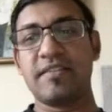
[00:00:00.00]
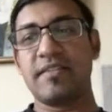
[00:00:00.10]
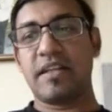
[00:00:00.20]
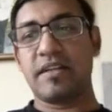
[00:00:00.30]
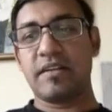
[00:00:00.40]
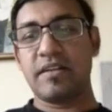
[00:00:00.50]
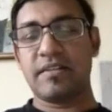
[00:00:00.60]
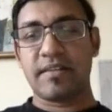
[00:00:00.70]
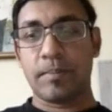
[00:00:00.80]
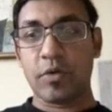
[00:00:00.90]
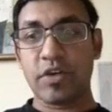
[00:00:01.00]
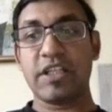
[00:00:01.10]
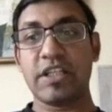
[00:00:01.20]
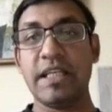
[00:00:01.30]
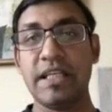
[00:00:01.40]
that is supported
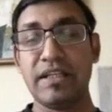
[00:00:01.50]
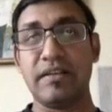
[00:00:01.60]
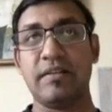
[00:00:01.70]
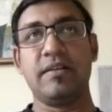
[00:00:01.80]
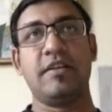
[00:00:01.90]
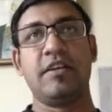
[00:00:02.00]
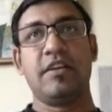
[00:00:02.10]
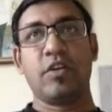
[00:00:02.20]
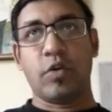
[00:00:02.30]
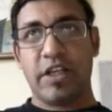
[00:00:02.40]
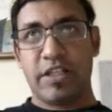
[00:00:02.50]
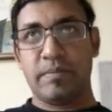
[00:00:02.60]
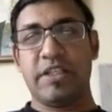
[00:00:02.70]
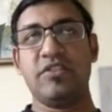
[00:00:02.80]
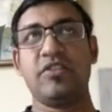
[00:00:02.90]
in
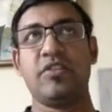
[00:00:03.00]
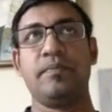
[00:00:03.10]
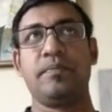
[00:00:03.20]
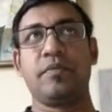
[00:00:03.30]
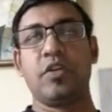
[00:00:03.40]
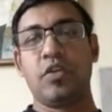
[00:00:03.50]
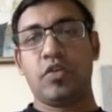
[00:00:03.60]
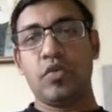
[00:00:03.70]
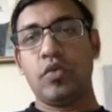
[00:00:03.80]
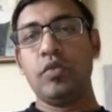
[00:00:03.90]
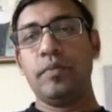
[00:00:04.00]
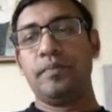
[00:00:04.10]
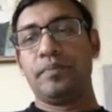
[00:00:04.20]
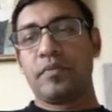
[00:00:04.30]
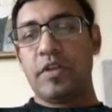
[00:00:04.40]
Coinbase to
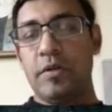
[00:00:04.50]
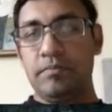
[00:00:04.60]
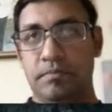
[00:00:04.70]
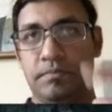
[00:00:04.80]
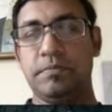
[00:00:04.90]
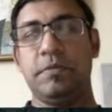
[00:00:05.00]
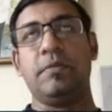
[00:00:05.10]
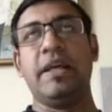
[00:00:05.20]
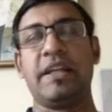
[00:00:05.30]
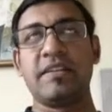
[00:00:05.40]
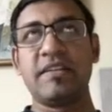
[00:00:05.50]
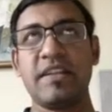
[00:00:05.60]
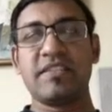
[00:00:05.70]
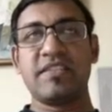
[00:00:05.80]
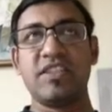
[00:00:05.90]
another
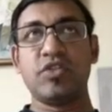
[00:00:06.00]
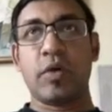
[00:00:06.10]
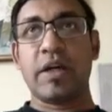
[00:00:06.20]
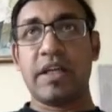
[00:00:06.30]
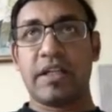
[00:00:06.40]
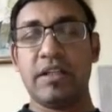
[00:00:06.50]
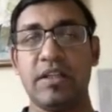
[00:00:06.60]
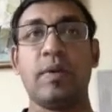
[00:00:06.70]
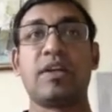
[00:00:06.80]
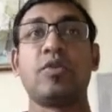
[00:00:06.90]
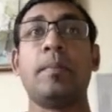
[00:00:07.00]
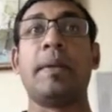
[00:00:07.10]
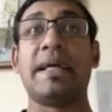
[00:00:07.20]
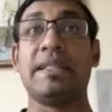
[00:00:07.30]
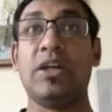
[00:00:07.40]
exchange where you want to
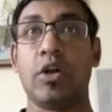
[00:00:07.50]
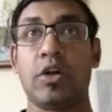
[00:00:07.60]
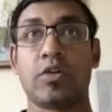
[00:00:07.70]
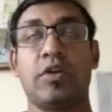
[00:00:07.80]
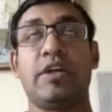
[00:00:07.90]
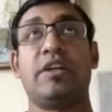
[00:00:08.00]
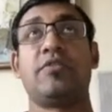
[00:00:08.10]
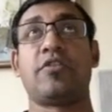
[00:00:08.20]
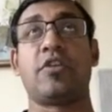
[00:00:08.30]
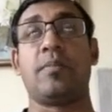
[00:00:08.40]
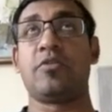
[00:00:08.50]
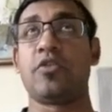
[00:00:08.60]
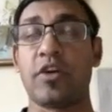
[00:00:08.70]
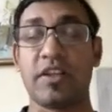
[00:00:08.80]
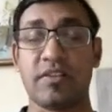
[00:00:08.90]
buy the altcoin from. So
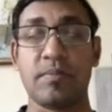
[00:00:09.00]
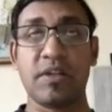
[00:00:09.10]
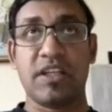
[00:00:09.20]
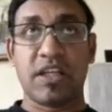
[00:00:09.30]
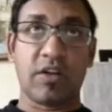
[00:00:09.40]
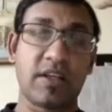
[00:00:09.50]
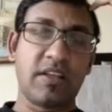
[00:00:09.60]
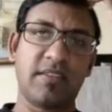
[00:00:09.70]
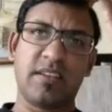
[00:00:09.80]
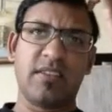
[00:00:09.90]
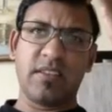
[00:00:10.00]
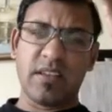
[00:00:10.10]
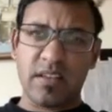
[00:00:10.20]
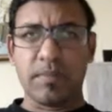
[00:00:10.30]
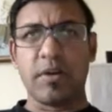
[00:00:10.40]
for example, in our case it is
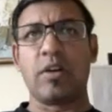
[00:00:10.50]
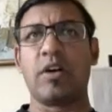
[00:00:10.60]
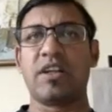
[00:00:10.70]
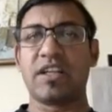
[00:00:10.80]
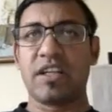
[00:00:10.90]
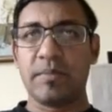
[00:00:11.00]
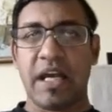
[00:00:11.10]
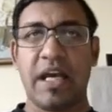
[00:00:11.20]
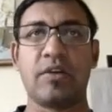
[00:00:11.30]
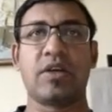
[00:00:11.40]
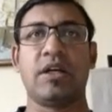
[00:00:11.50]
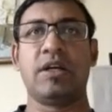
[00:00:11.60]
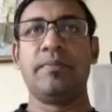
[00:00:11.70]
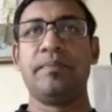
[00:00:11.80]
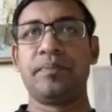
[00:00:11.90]
Ripple, or it can be iota
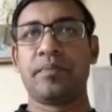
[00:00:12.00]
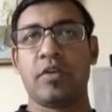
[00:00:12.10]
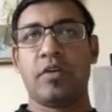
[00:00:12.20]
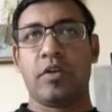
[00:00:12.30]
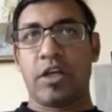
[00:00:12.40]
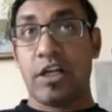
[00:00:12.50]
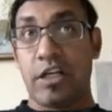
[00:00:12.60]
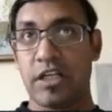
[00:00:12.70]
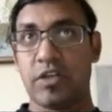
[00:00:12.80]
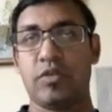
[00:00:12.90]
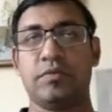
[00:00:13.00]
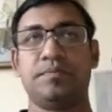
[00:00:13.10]
or Cardano